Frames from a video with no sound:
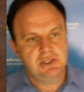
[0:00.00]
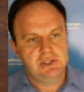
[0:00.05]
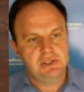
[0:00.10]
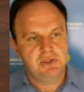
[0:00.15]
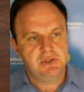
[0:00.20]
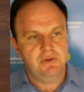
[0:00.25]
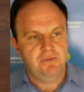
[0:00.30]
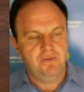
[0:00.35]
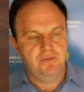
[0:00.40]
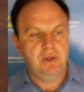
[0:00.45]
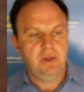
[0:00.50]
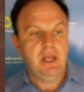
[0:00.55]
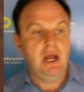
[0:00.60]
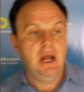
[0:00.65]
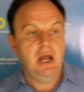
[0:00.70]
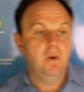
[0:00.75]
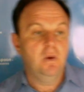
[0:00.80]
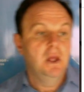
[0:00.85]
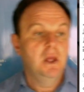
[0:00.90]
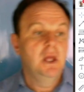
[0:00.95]
So for
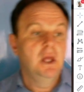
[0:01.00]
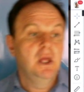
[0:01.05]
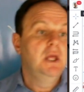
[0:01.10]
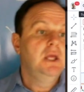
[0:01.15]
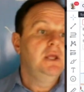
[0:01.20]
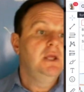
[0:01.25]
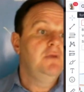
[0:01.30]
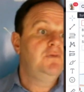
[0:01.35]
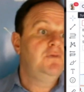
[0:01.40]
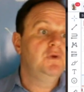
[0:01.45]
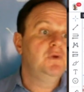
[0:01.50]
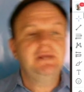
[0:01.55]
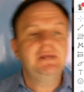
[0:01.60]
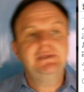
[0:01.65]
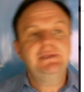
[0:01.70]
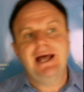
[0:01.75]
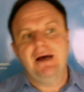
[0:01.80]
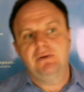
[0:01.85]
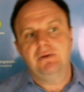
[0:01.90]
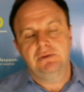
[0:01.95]
now, if you're not
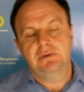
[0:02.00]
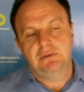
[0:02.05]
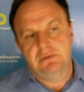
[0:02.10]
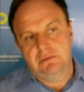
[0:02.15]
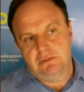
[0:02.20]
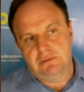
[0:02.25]
down